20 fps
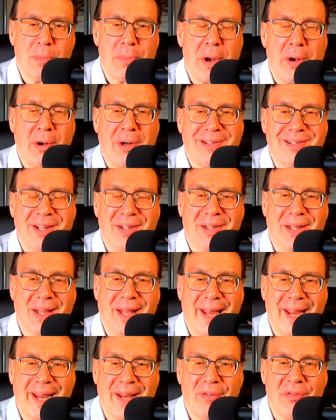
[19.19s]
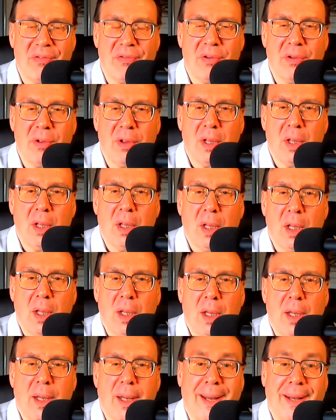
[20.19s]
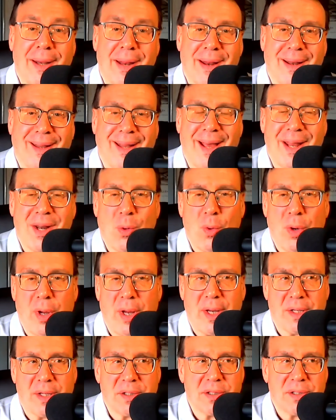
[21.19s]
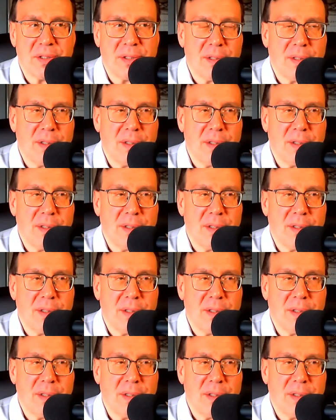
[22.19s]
paralleled life. And in a lot of ways,